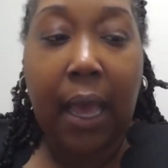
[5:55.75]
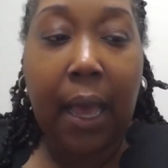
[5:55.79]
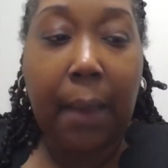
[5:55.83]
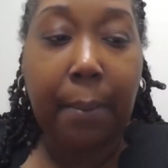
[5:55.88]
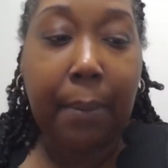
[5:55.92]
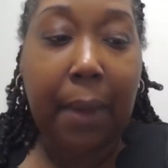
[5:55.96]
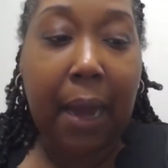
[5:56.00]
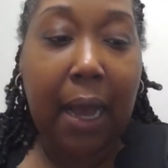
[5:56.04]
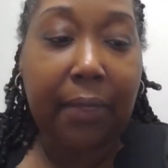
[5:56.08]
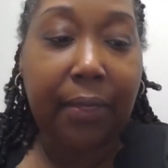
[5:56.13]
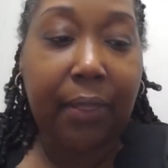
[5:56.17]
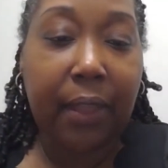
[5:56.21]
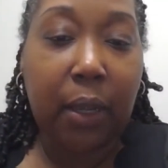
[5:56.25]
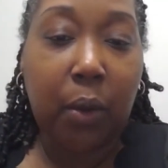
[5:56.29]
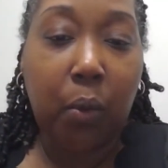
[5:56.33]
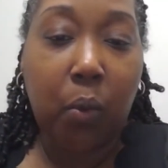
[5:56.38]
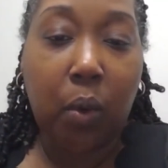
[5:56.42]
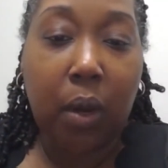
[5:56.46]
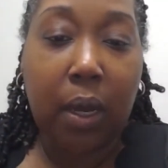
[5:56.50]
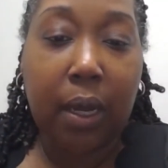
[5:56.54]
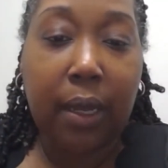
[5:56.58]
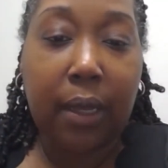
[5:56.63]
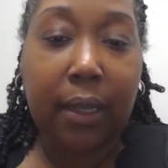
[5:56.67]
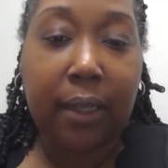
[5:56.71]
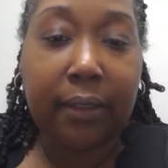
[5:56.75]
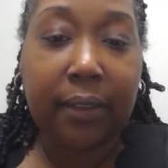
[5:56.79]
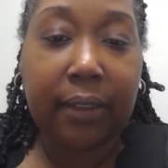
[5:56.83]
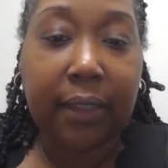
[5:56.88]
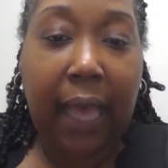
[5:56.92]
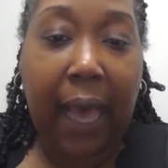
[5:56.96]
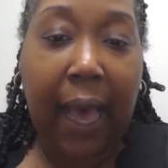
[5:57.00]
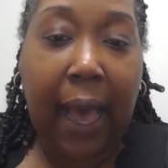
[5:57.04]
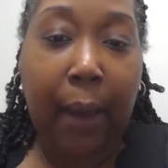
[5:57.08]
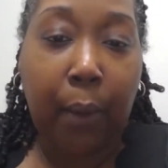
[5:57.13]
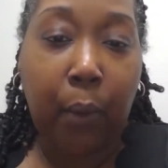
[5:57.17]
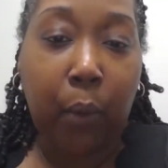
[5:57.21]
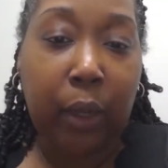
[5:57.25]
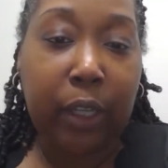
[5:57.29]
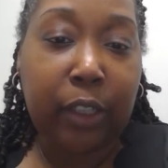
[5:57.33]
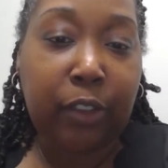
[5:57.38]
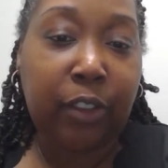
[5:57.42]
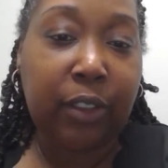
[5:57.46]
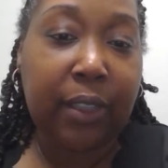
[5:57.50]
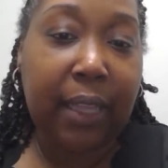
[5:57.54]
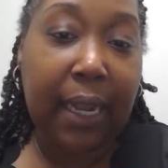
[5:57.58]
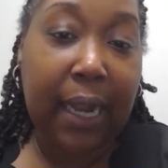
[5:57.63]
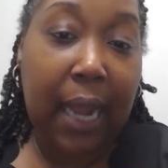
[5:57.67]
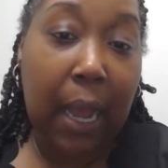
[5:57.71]
My thing was, I
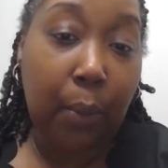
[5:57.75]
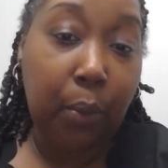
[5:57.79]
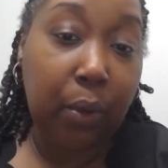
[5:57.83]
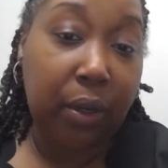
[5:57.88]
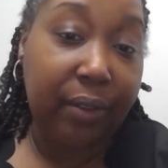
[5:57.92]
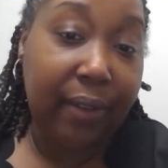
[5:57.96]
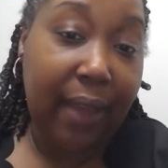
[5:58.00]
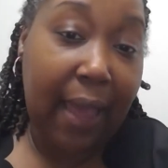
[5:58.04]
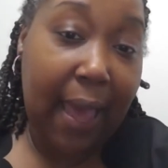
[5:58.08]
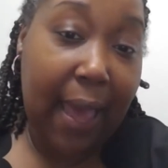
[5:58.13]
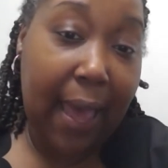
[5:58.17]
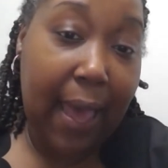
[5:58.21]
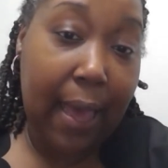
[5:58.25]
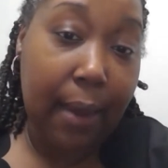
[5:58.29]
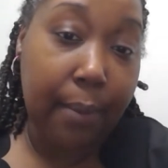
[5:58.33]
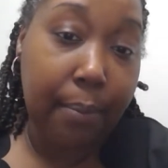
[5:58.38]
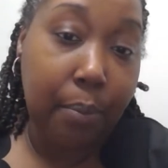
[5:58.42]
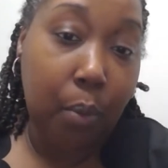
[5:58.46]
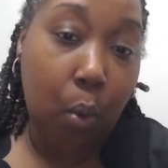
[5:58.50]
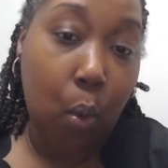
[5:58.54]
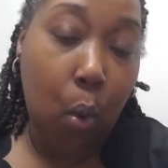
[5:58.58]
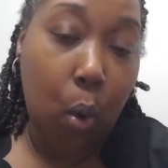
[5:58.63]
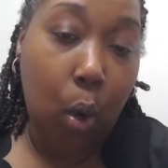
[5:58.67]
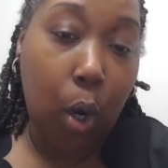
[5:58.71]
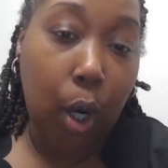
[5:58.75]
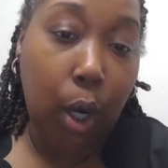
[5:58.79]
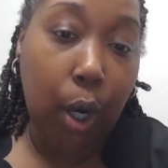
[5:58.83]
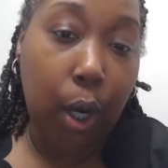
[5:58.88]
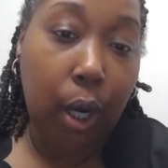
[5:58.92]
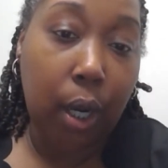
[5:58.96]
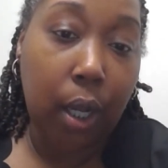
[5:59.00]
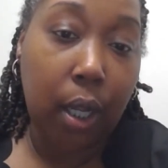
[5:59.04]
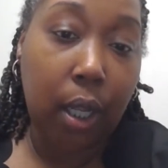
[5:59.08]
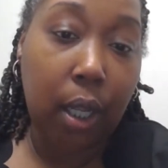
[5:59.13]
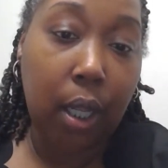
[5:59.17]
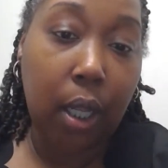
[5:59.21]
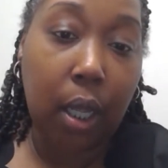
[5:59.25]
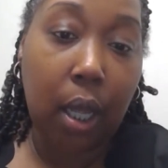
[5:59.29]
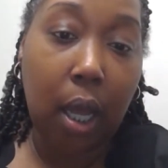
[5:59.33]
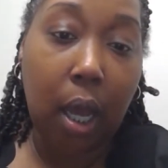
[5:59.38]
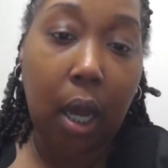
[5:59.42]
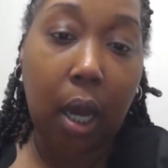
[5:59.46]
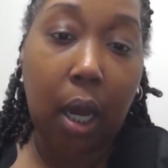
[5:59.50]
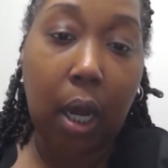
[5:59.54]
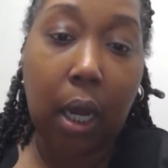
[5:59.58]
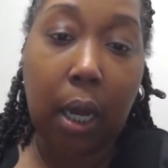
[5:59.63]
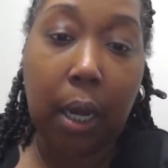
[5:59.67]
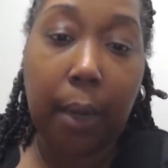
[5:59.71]
wish that I would have had more,
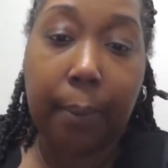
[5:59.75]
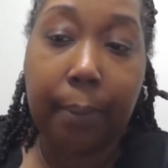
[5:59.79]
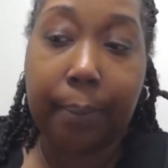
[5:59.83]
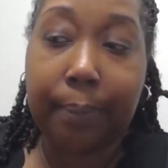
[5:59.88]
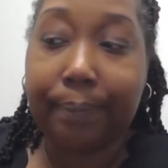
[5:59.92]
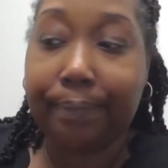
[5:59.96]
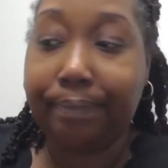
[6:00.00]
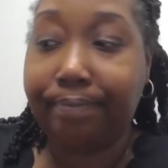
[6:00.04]
I